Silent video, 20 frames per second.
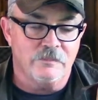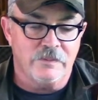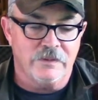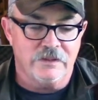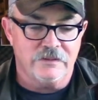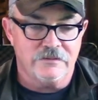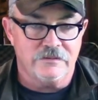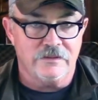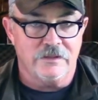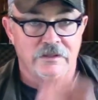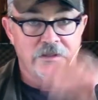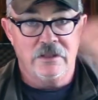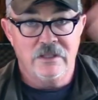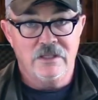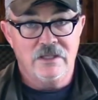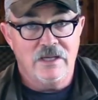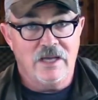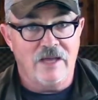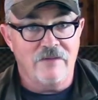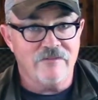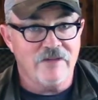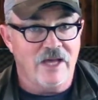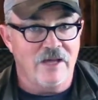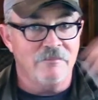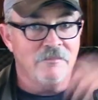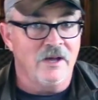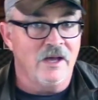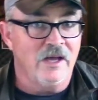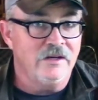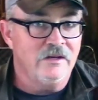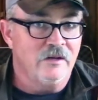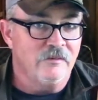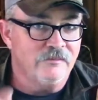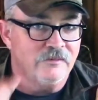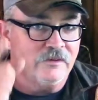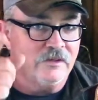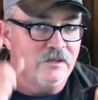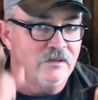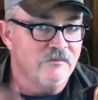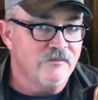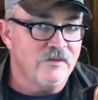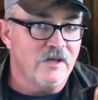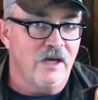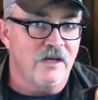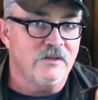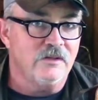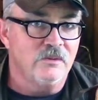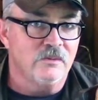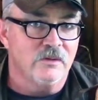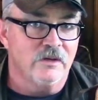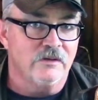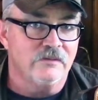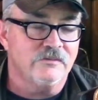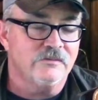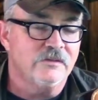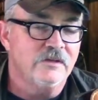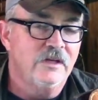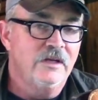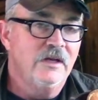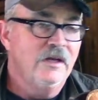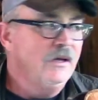But I've got mine. Hopefully you've got yours.